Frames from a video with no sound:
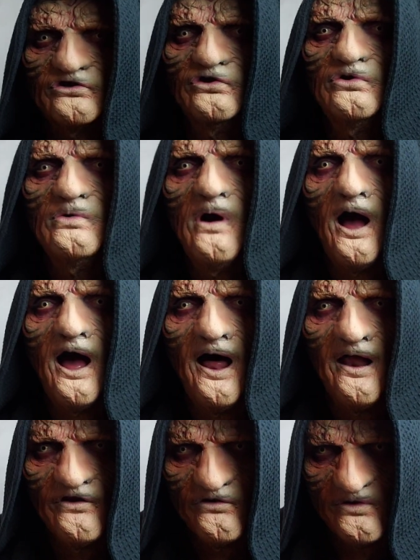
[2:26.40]

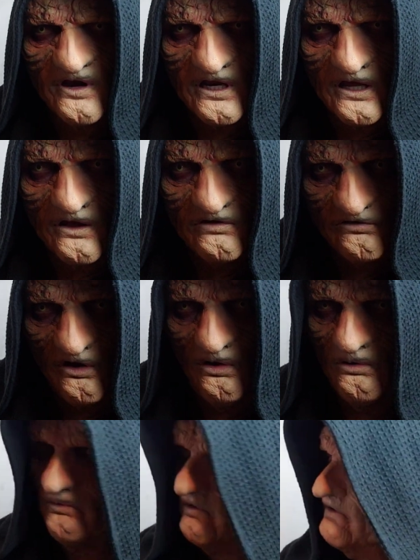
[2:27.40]
200 years
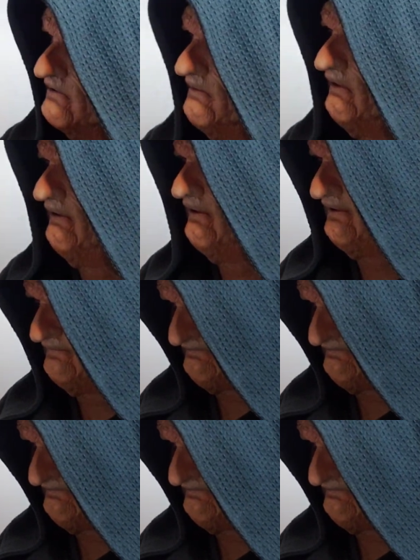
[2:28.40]
old. Oh